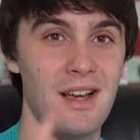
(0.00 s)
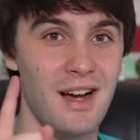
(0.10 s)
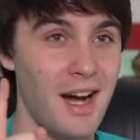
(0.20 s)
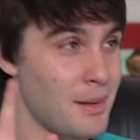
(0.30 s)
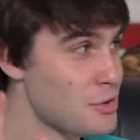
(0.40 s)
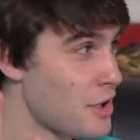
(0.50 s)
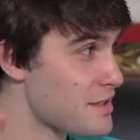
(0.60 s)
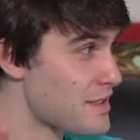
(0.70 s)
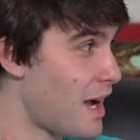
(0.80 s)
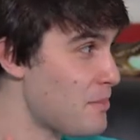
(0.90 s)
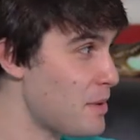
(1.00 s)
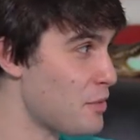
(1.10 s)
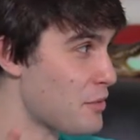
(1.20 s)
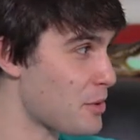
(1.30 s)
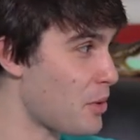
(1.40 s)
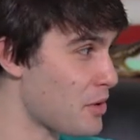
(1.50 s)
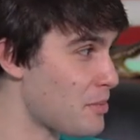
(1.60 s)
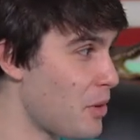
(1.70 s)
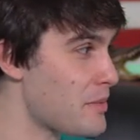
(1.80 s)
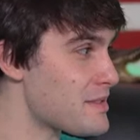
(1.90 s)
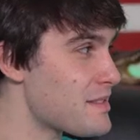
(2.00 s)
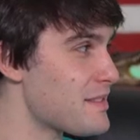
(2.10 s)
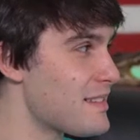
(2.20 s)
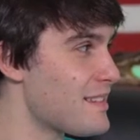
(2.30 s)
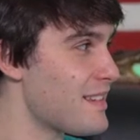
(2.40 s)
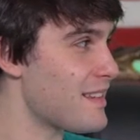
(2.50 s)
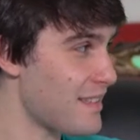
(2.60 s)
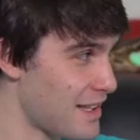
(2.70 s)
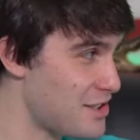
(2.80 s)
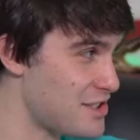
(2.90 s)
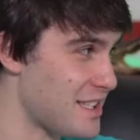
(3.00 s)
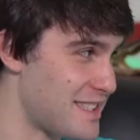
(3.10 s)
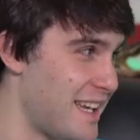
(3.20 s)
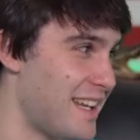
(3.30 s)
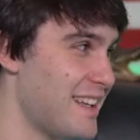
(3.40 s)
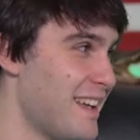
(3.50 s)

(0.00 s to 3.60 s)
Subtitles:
I'm trying to stop people from going to appointments like you just did.